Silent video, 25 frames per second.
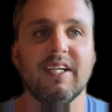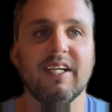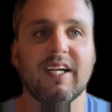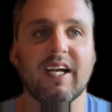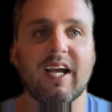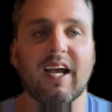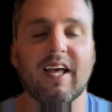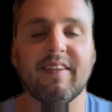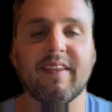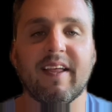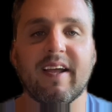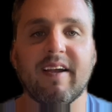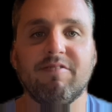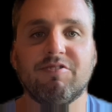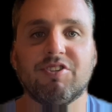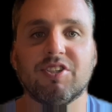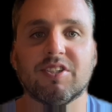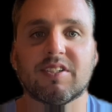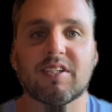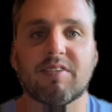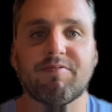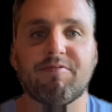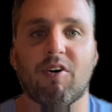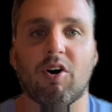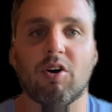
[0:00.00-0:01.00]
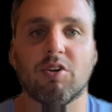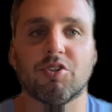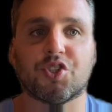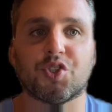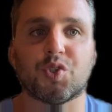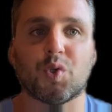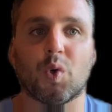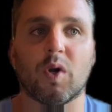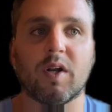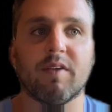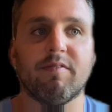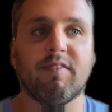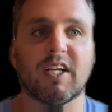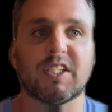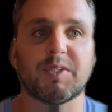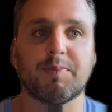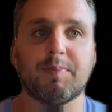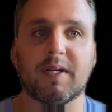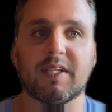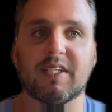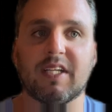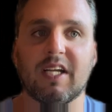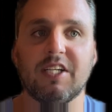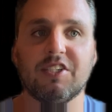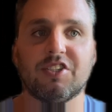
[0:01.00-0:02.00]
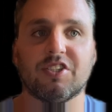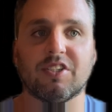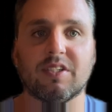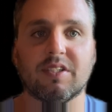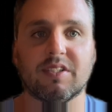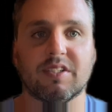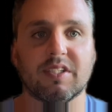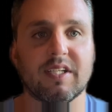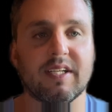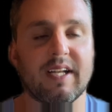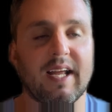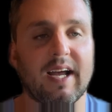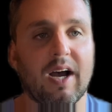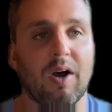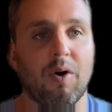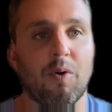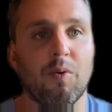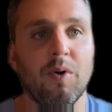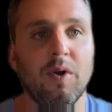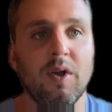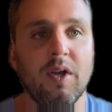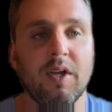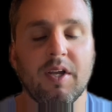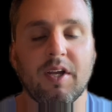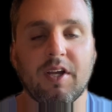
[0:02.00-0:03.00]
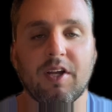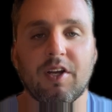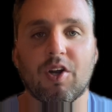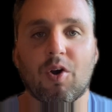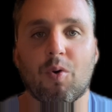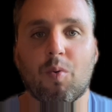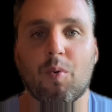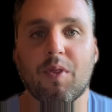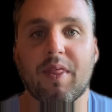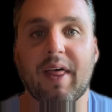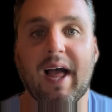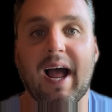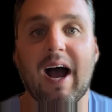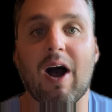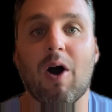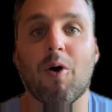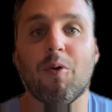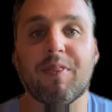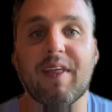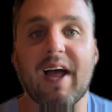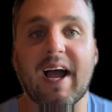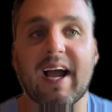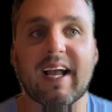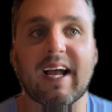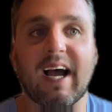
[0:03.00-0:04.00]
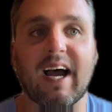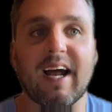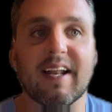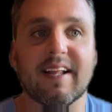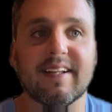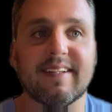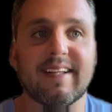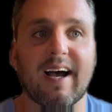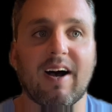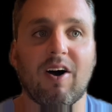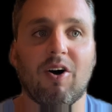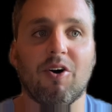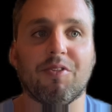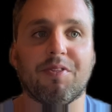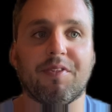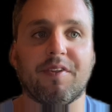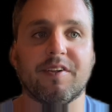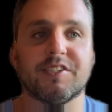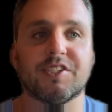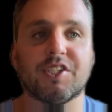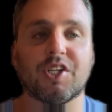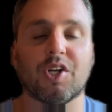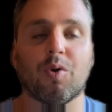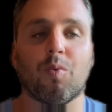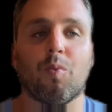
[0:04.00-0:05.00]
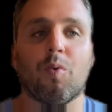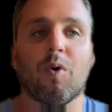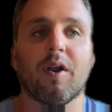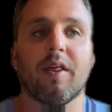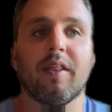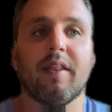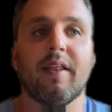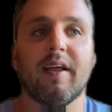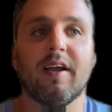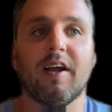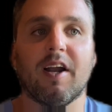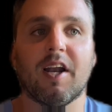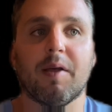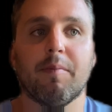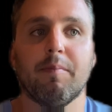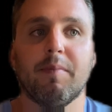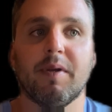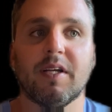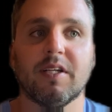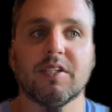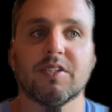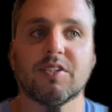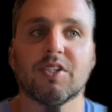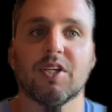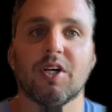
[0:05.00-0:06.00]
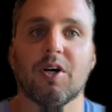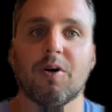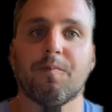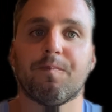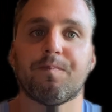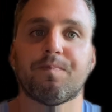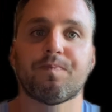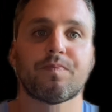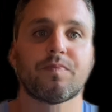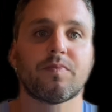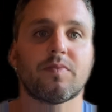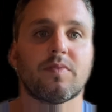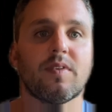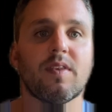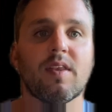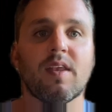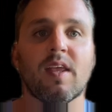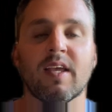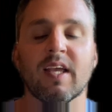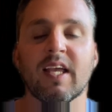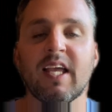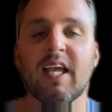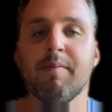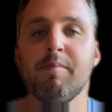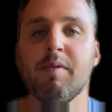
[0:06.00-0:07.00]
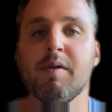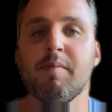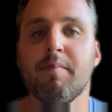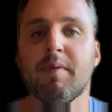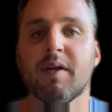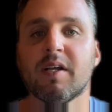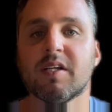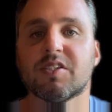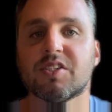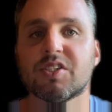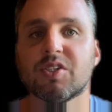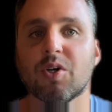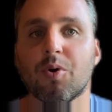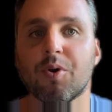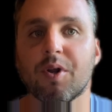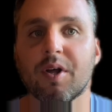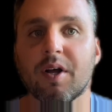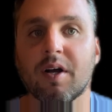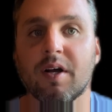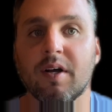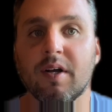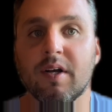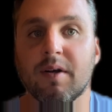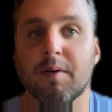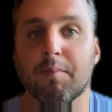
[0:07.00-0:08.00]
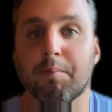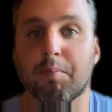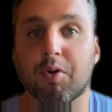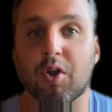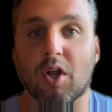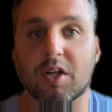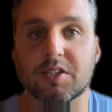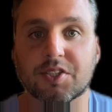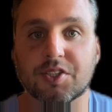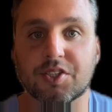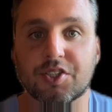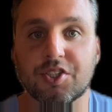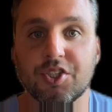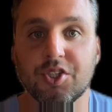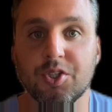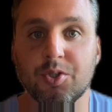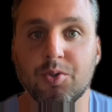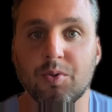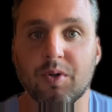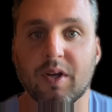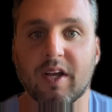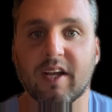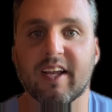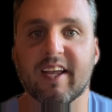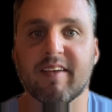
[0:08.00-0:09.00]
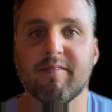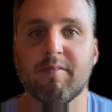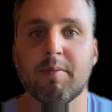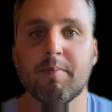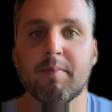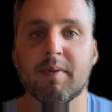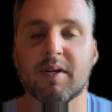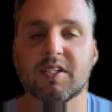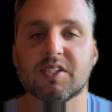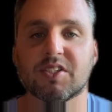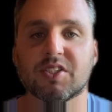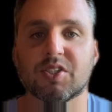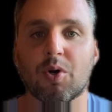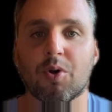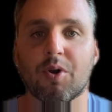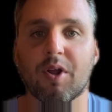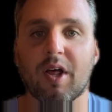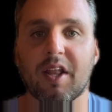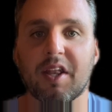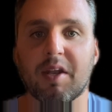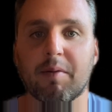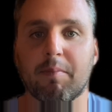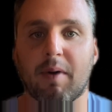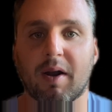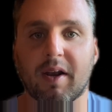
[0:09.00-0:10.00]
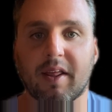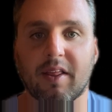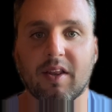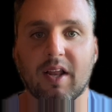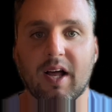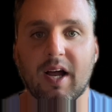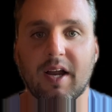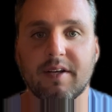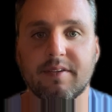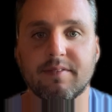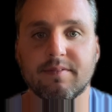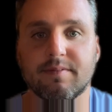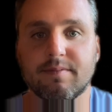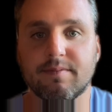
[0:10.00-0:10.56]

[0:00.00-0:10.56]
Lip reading: and they've just fallen short of expectations. And now, without that kind of talent this year, what are they going to be? So give me Minnesota +2 and give me Minnesota on the money line.